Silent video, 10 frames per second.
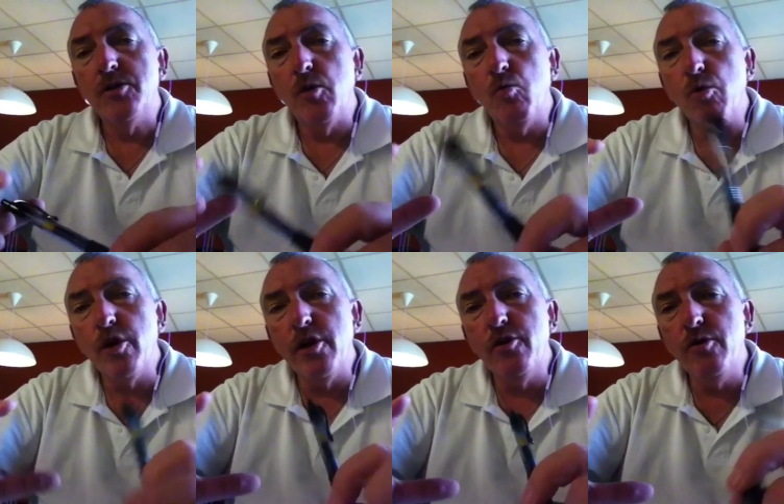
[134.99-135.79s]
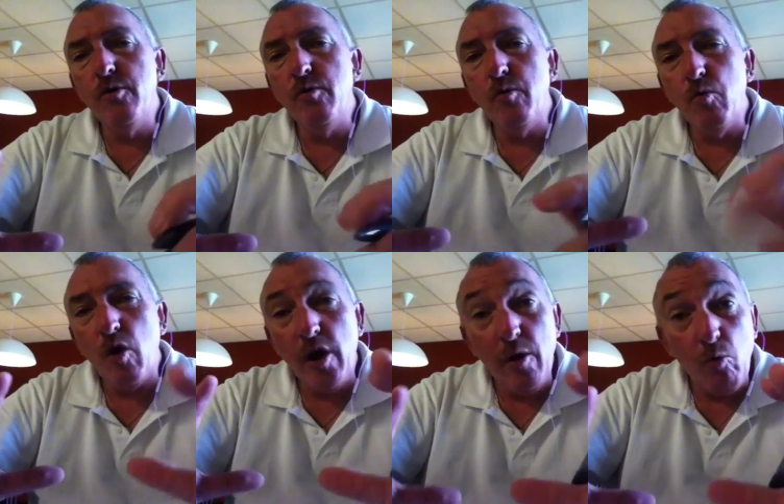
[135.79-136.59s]
So we're going to do
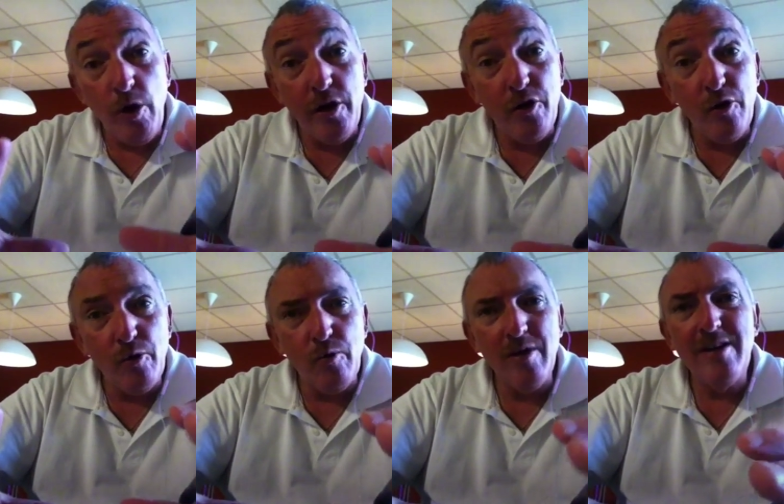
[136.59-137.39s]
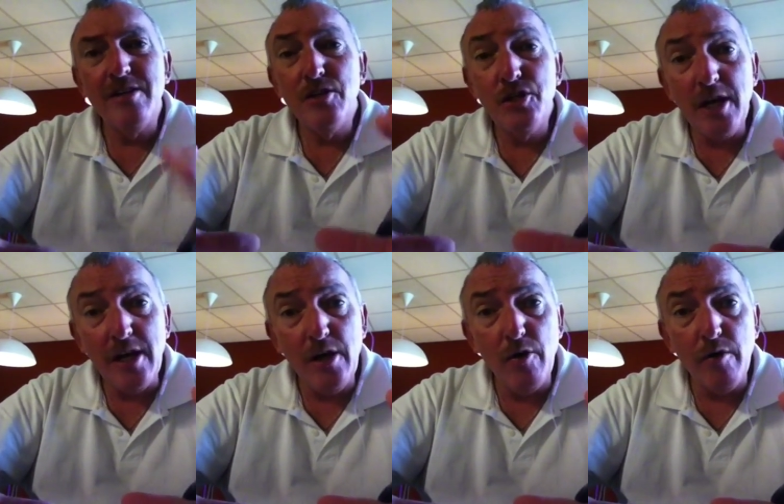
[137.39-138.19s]
in week two
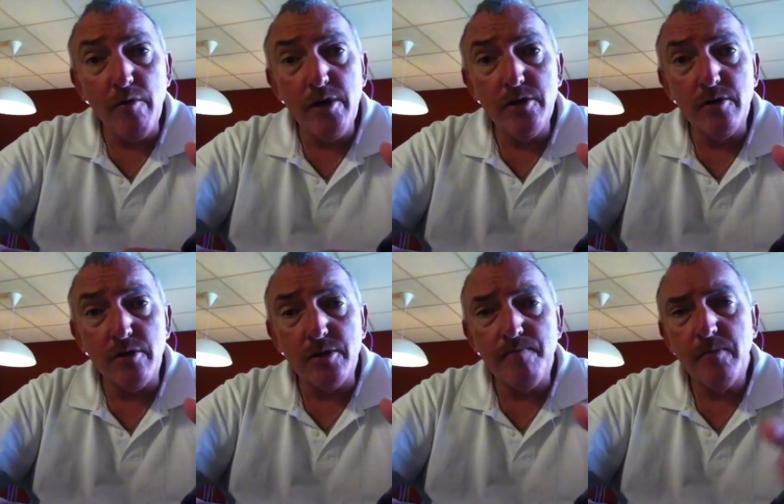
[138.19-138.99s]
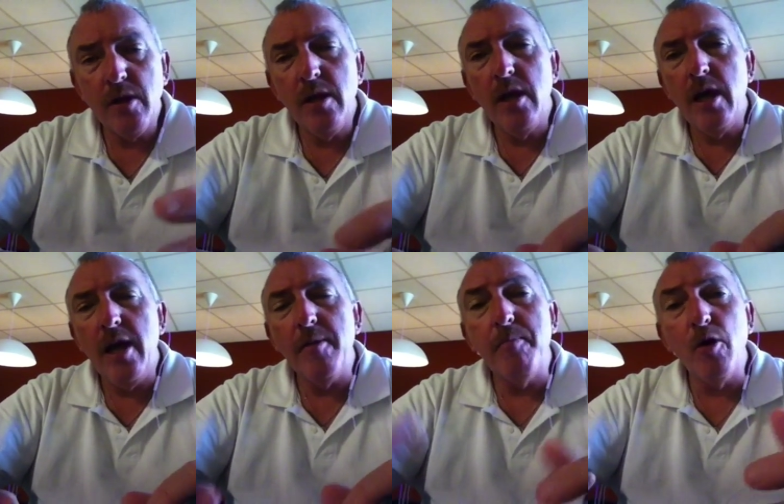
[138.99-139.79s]
secondary research,
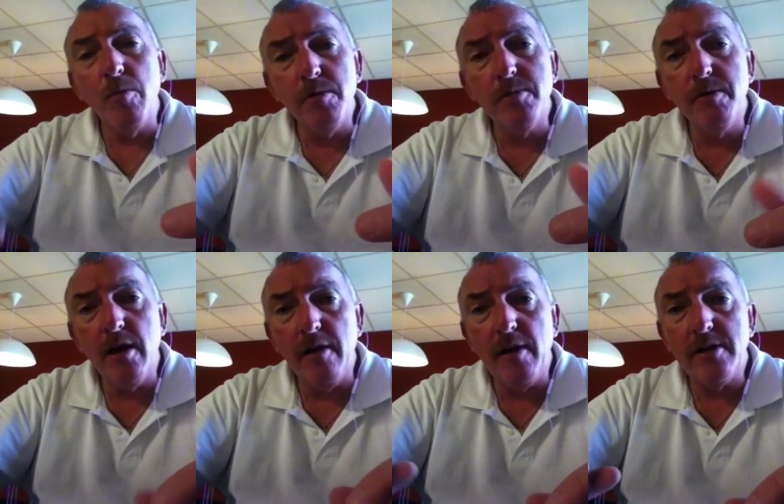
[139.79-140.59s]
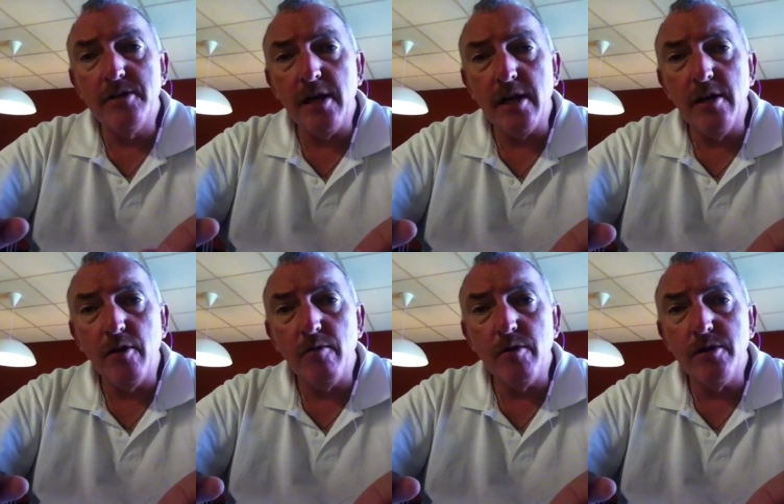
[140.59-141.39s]
and the purpose behind that
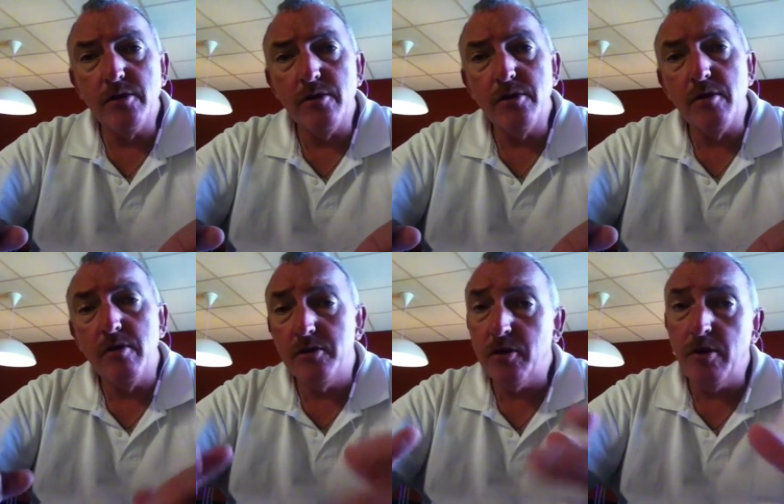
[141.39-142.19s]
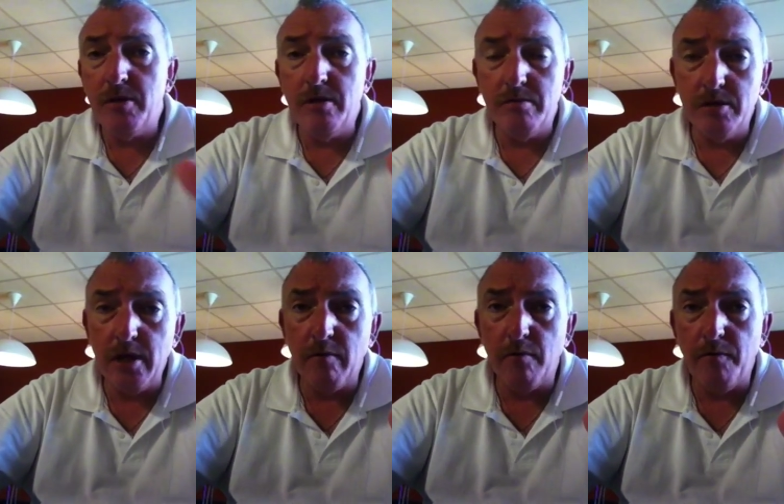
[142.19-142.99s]
secondary research is going to be
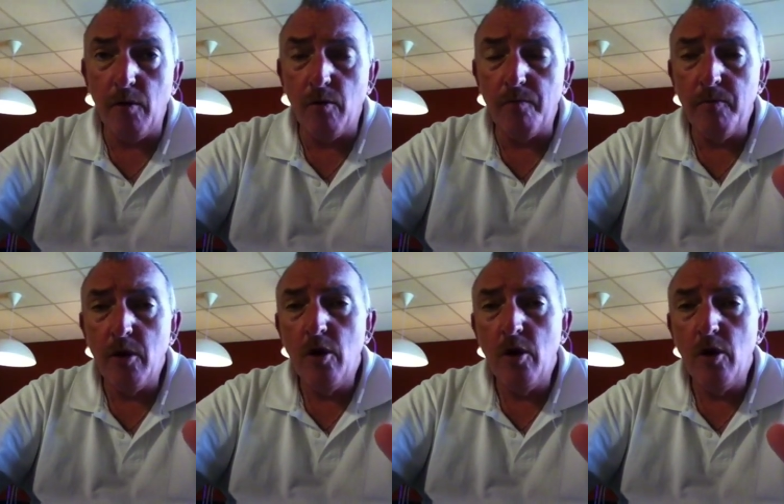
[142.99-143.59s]
several fold